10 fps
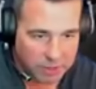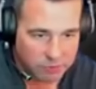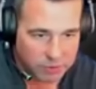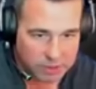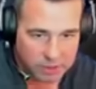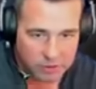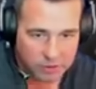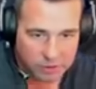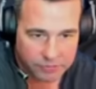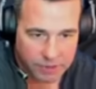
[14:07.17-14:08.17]
for taking
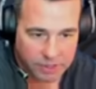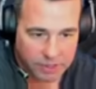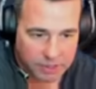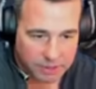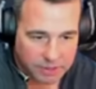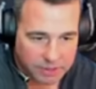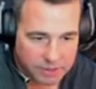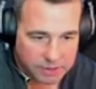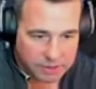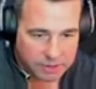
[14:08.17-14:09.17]
off and
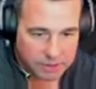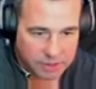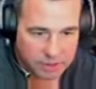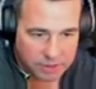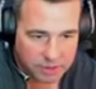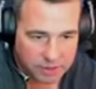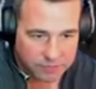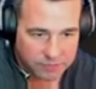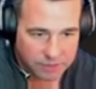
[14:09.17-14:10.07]
landing today. If